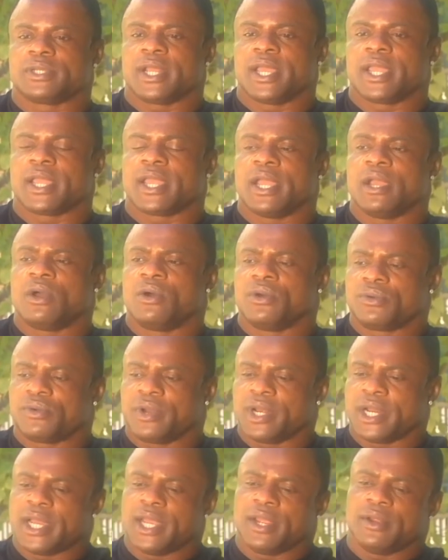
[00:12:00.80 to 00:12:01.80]
like a hungry
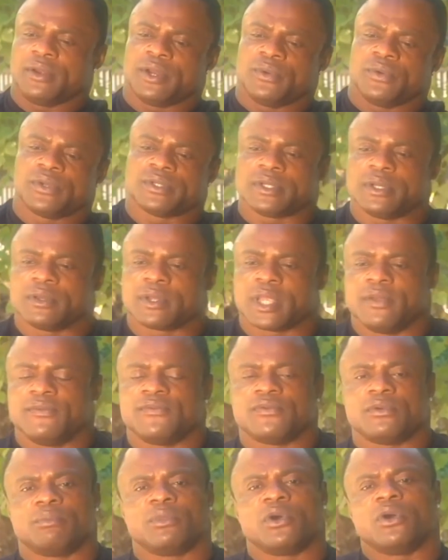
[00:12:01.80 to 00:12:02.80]
lion. I was looking
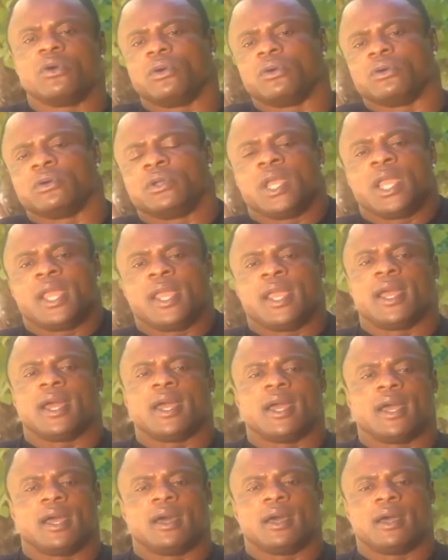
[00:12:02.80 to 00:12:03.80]
for more.
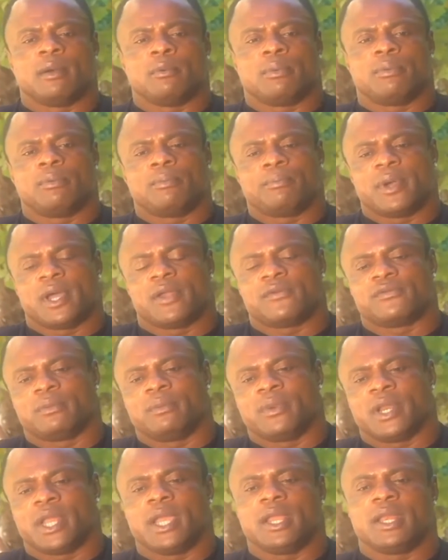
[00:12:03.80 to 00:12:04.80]
Apart
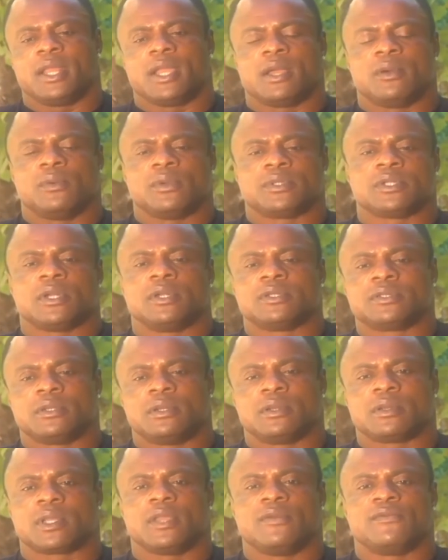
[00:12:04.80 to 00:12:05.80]
from landing, I was also
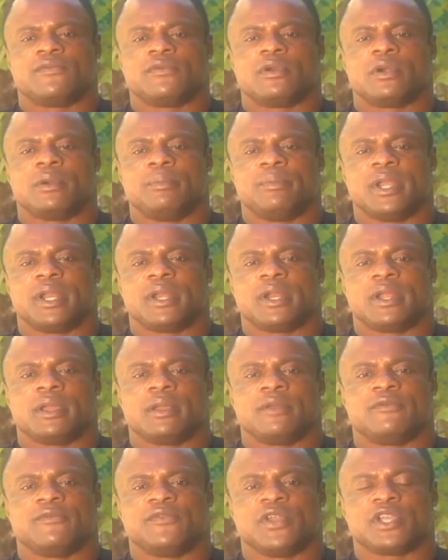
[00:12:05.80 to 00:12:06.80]
looking for a better
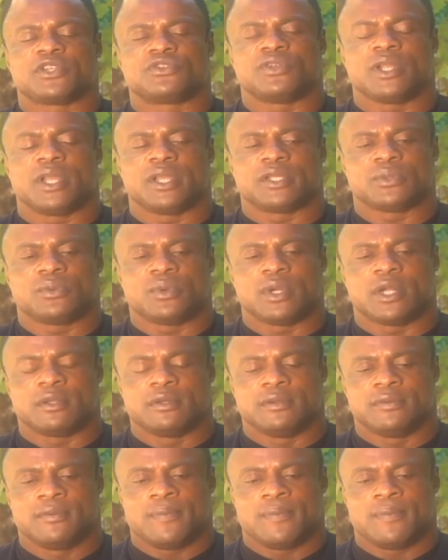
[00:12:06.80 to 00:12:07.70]
victory as well.